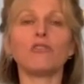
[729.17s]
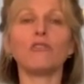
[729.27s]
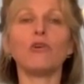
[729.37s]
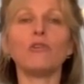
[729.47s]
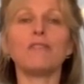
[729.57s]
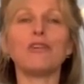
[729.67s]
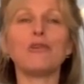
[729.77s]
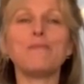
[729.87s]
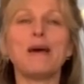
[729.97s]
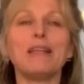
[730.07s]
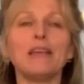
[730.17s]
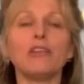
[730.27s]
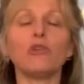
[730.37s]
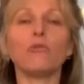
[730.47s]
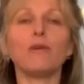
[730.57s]
You're noticing your belly
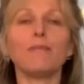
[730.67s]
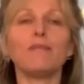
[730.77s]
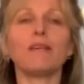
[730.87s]
and your ribs